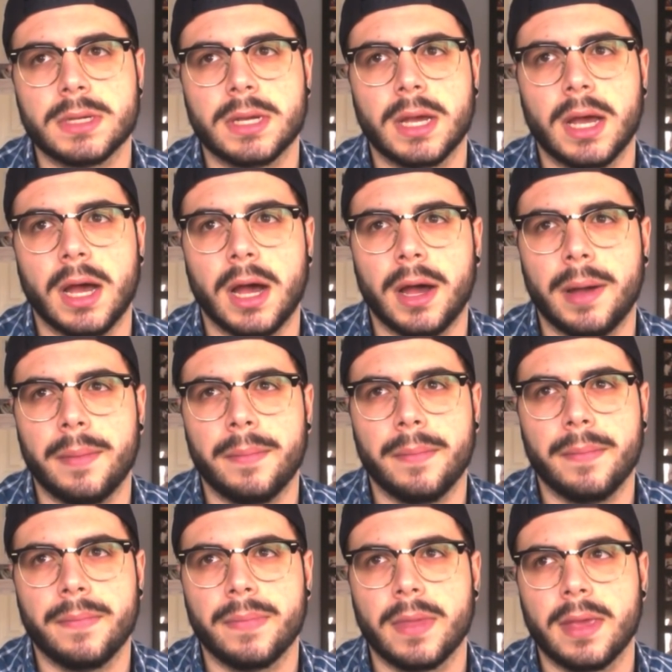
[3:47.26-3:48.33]
and
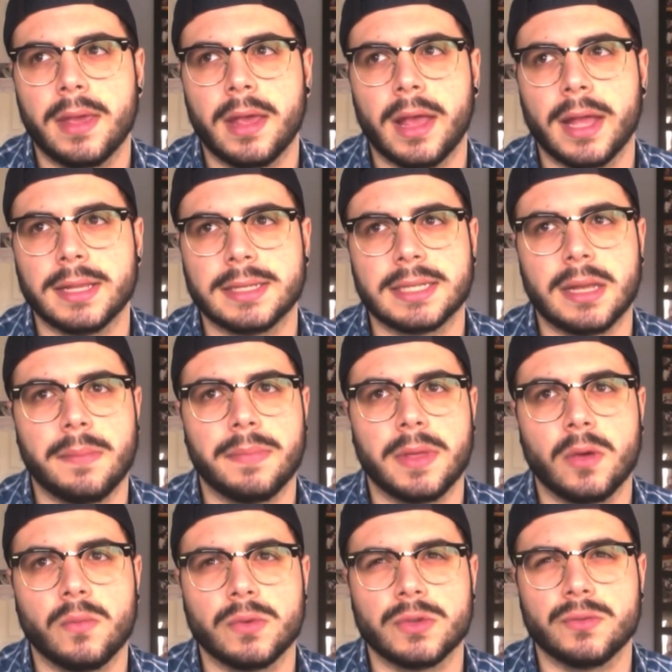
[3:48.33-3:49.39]

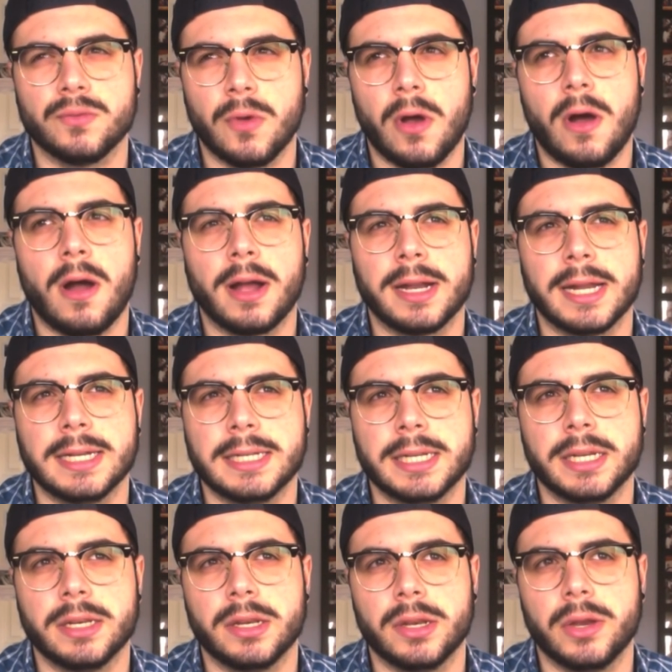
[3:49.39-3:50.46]
something was wrong, and I
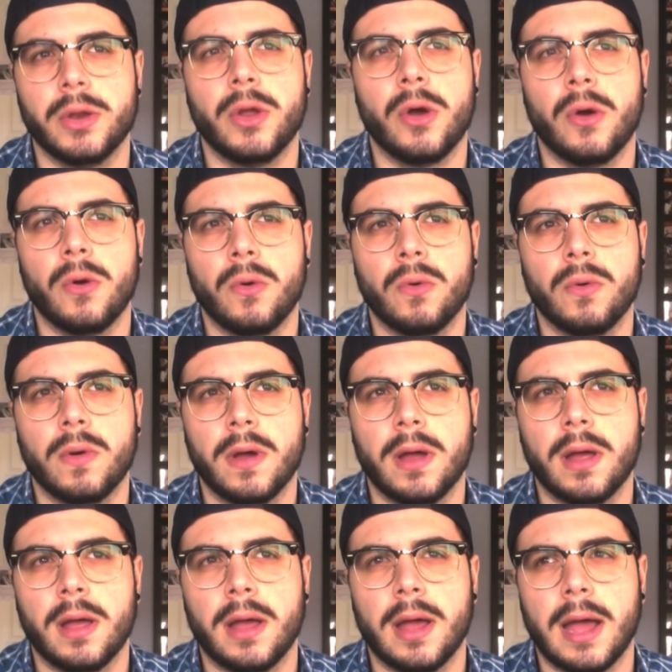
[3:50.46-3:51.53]
didn't know
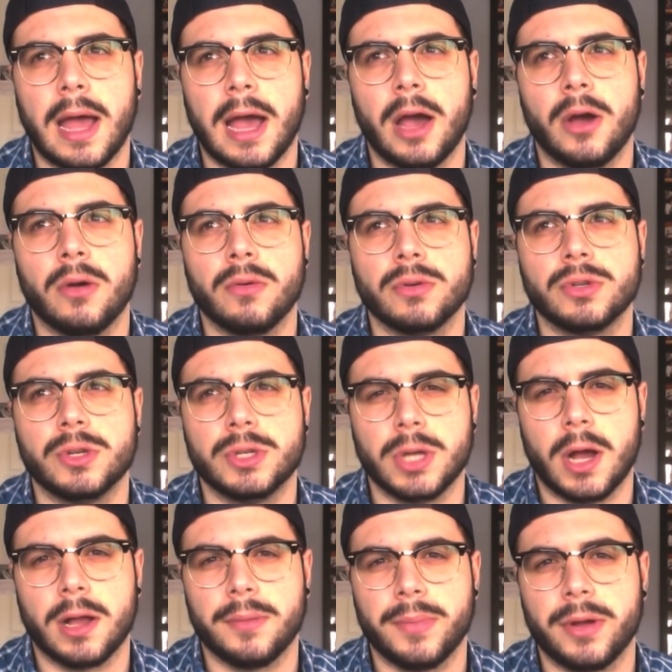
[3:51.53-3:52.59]
how to
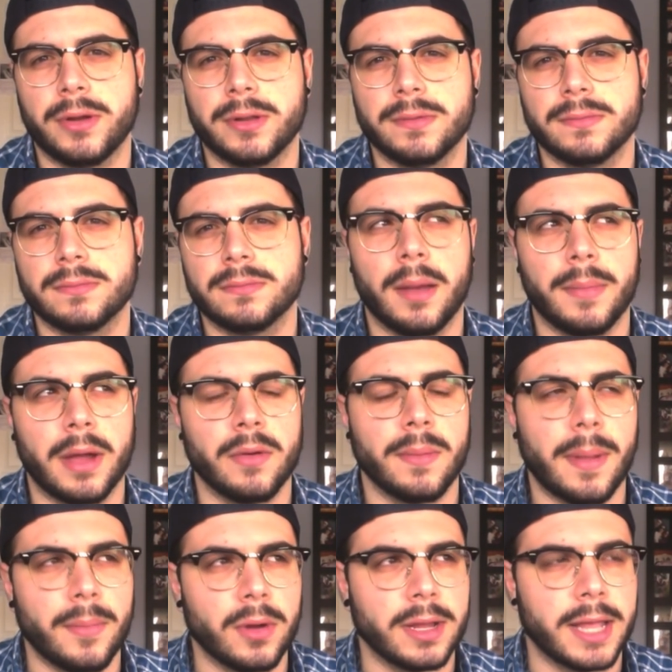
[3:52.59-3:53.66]
talk about it. I
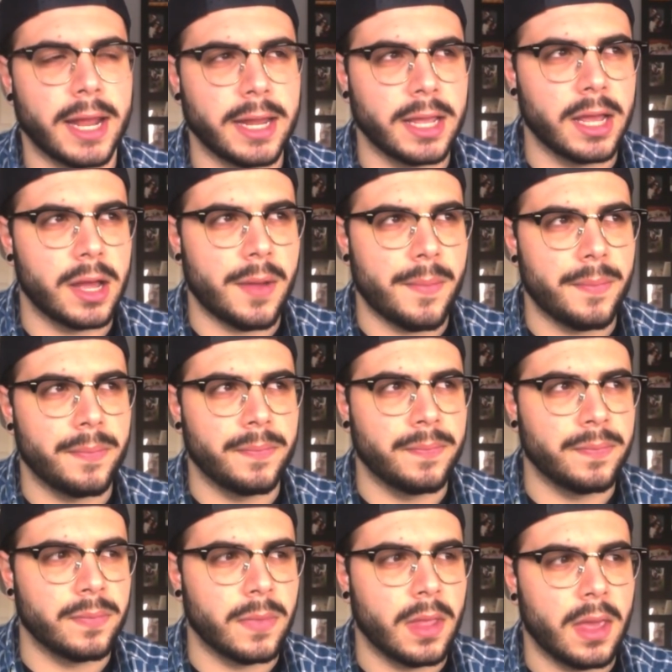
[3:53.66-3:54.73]
remember getting up,
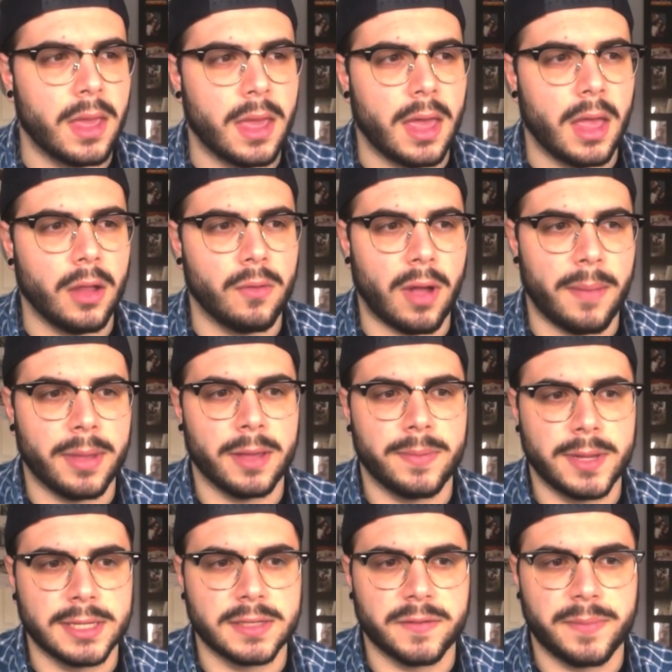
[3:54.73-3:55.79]
grabbing a
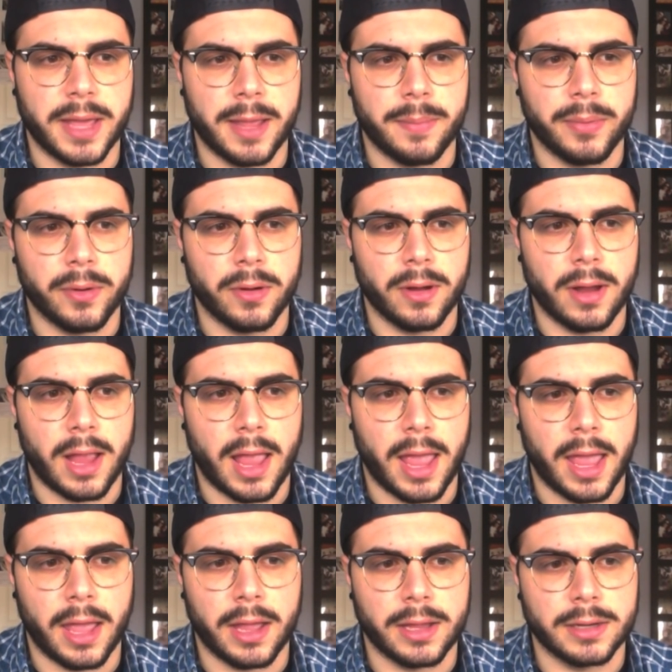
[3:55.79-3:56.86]
piece of paper,
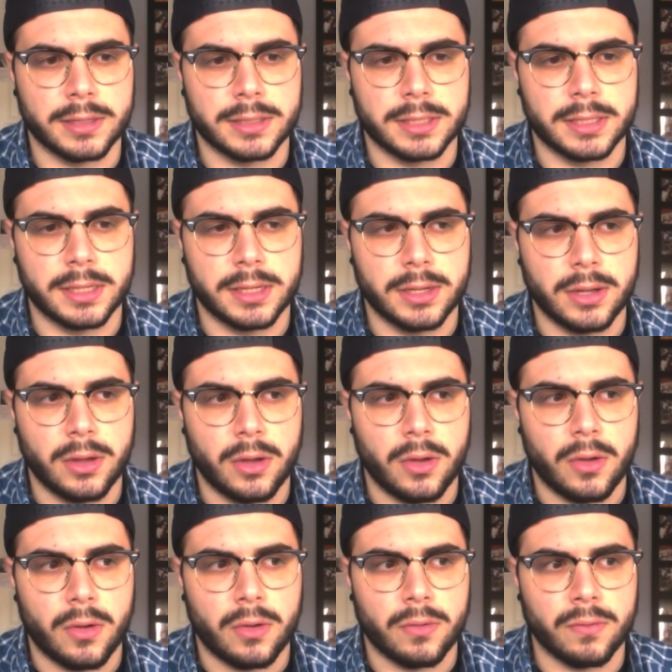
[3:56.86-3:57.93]
and
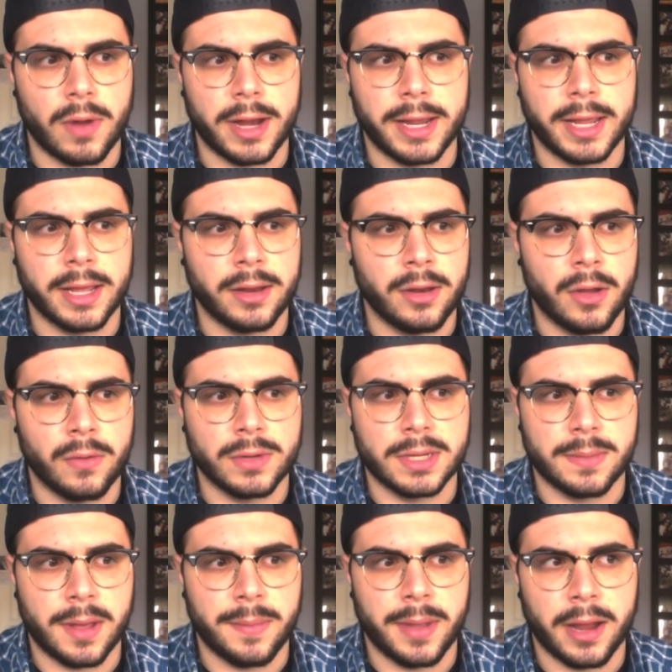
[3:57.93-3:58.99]
writing a note to
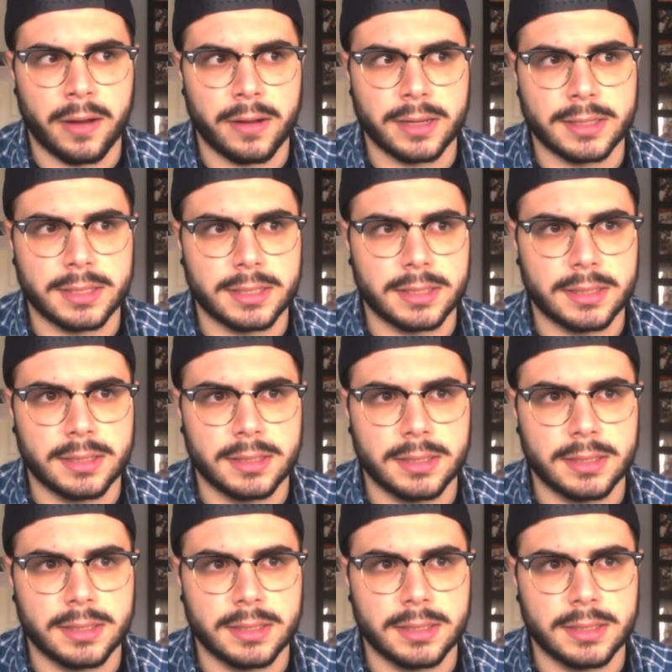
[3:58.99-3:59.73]
my parents